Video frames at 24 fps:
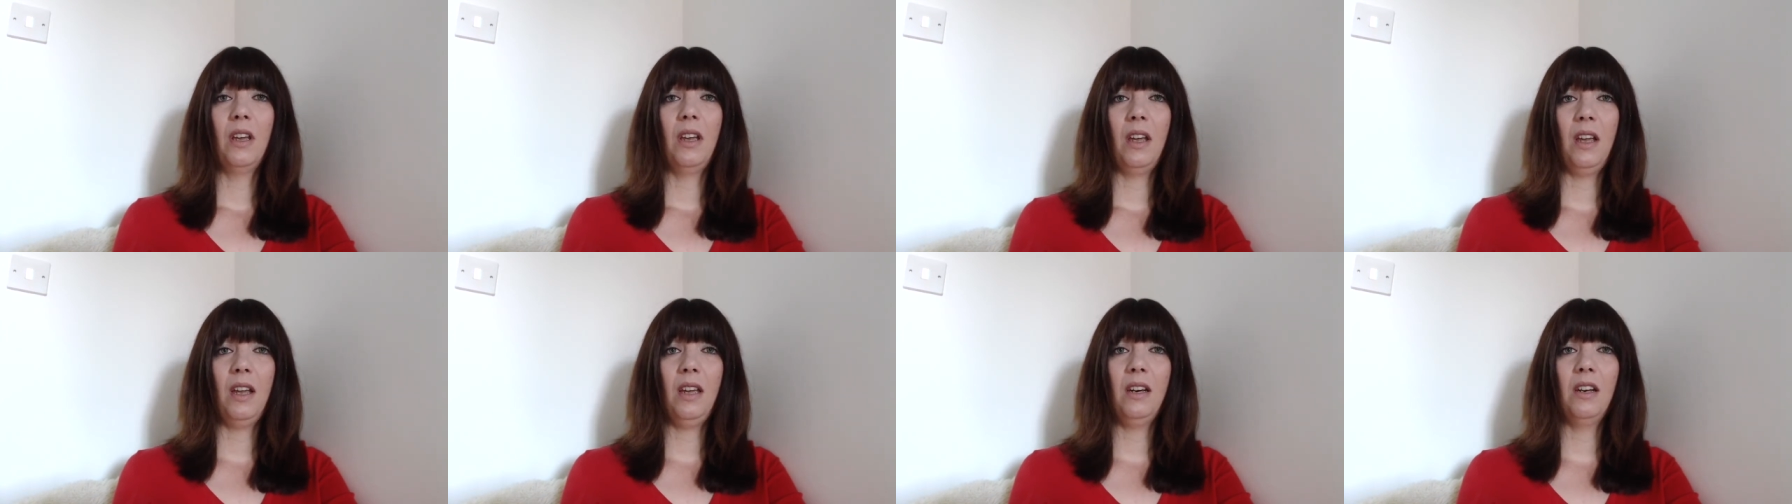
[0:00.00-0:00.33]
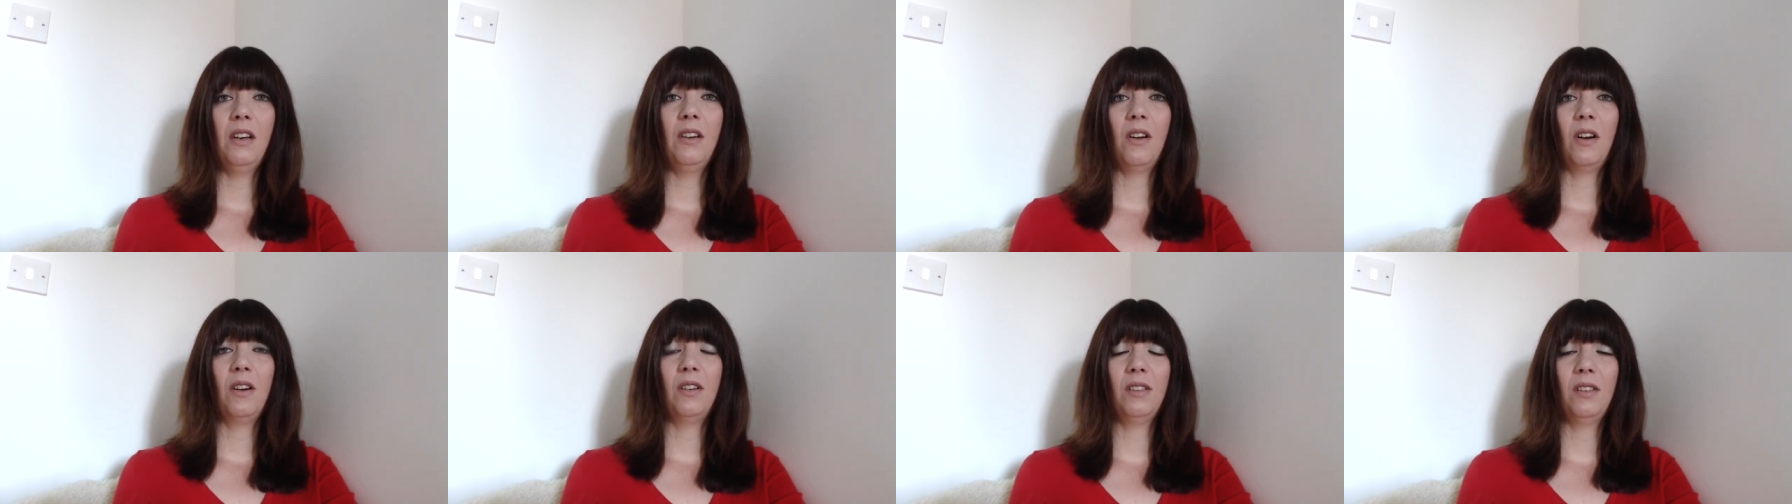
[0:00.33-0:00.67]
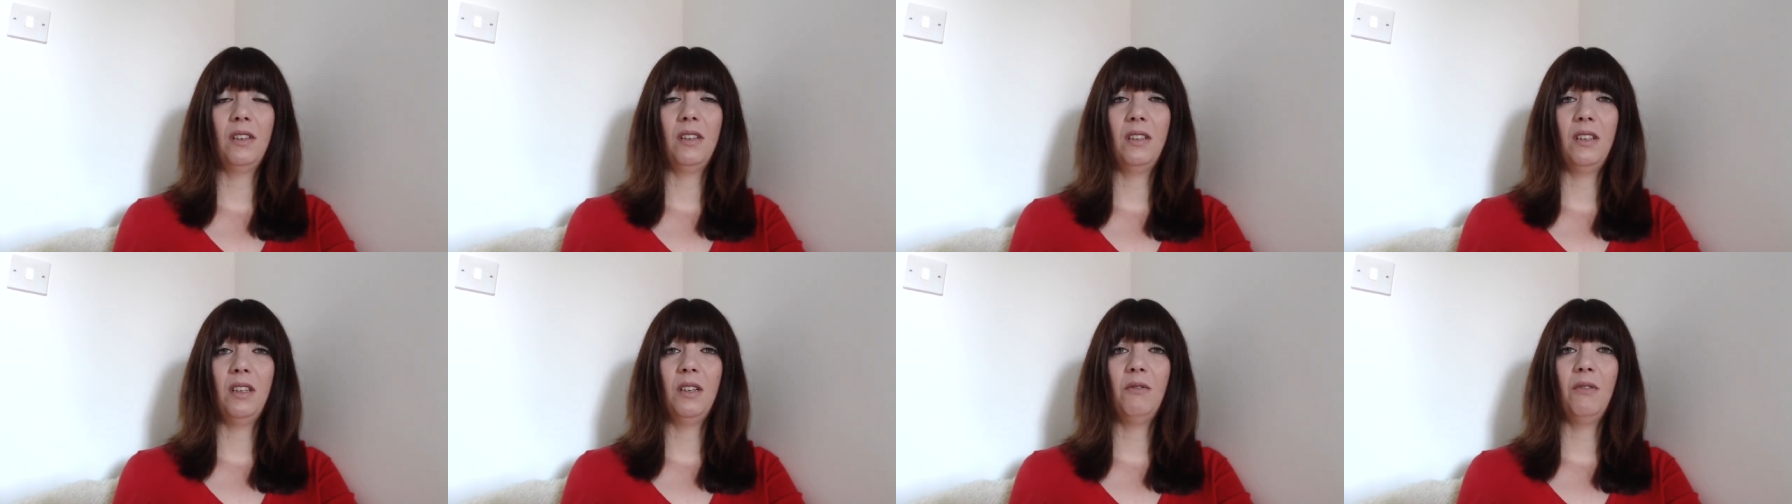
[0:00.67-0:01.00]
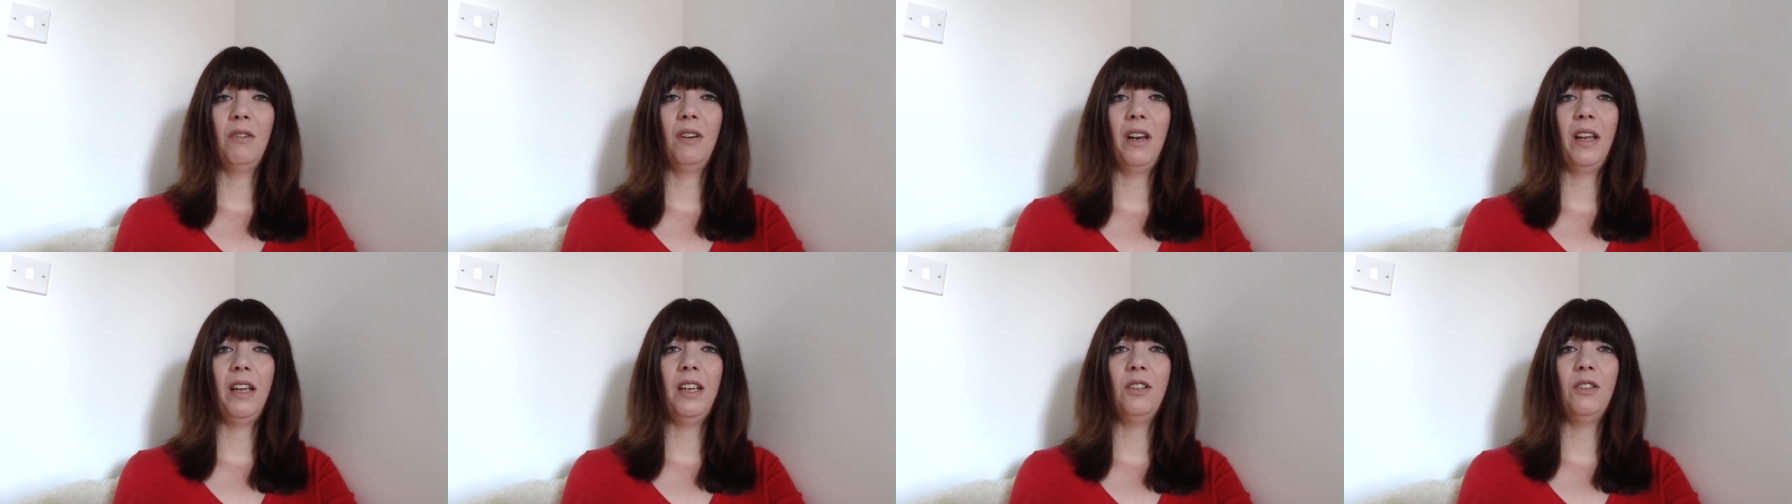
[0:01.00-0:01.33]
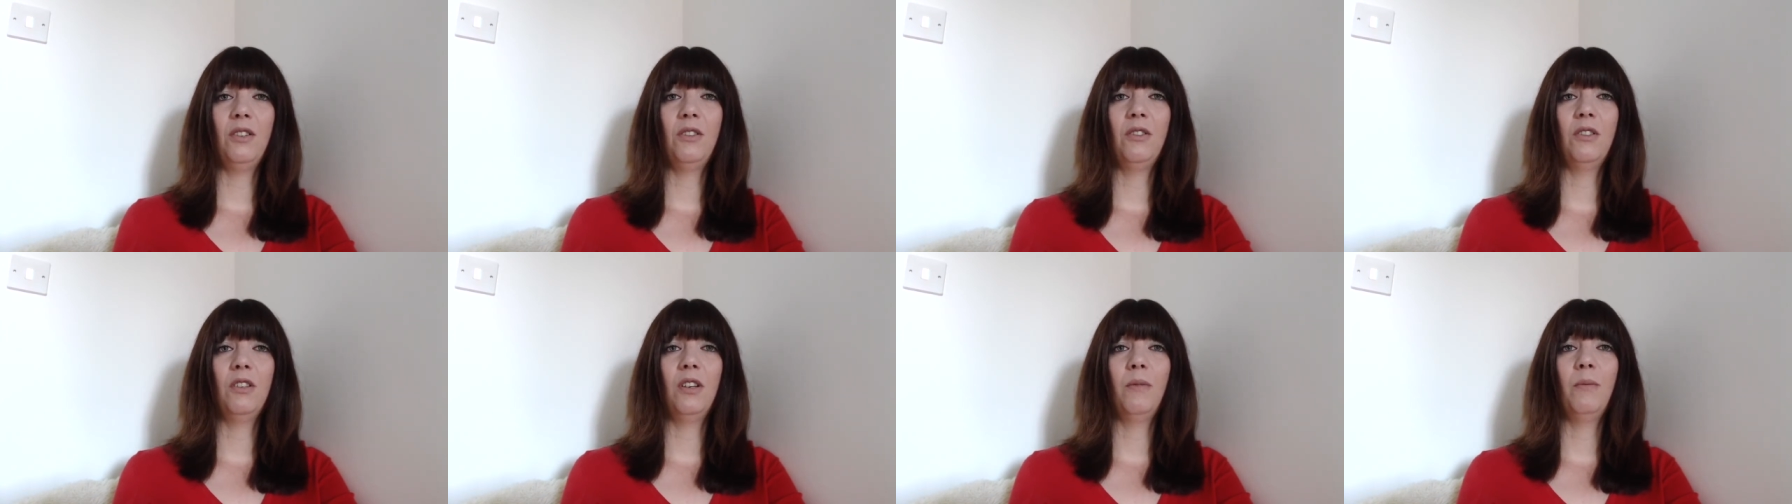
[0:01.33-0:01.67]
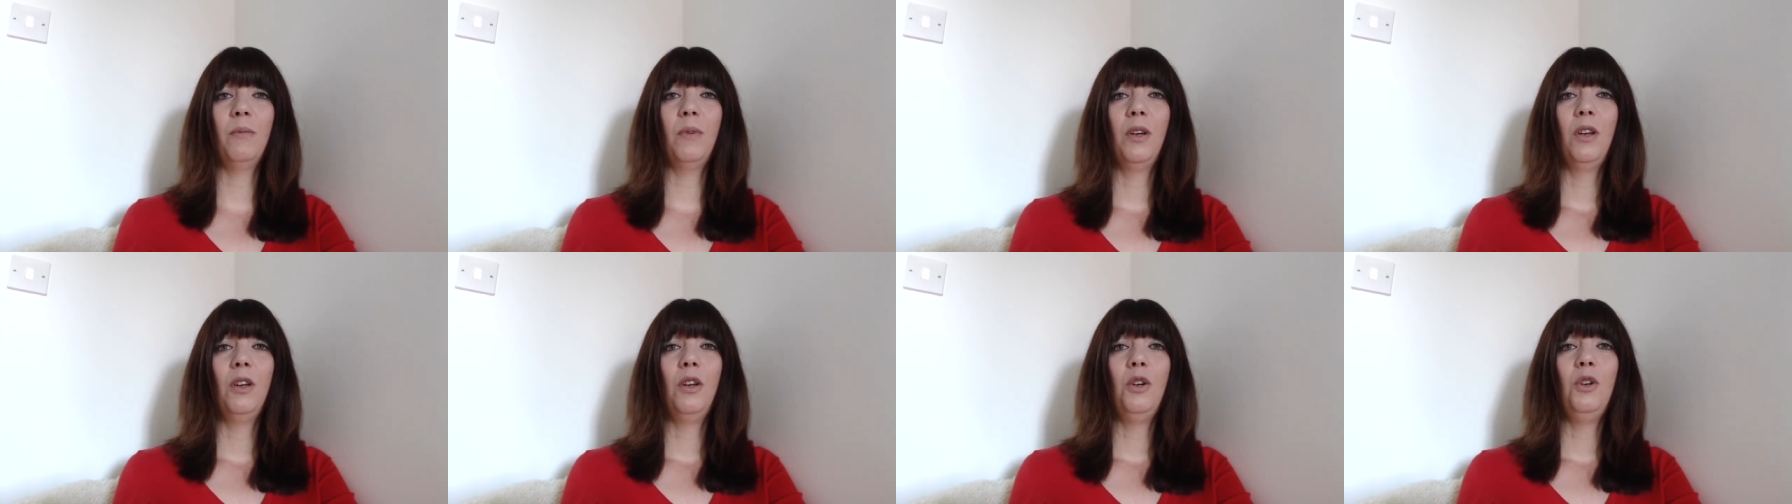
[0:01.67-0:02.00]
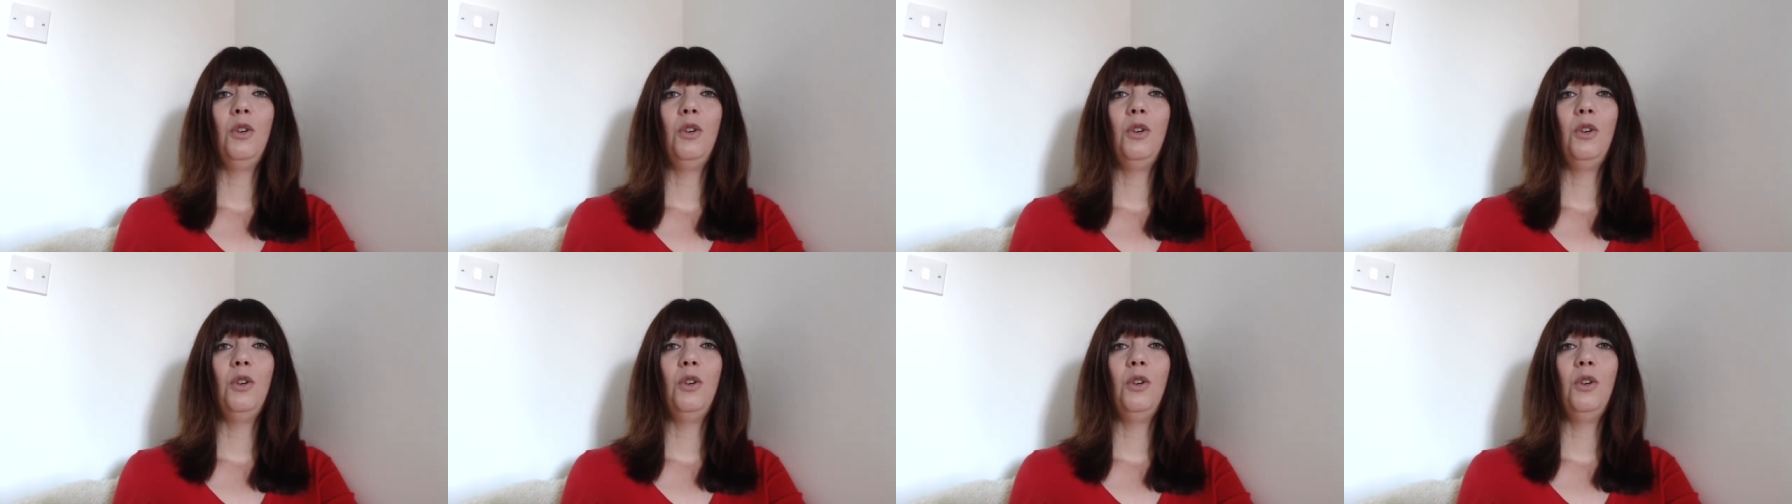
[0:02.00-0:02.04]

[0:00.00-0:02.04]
in a narcissistic relationship,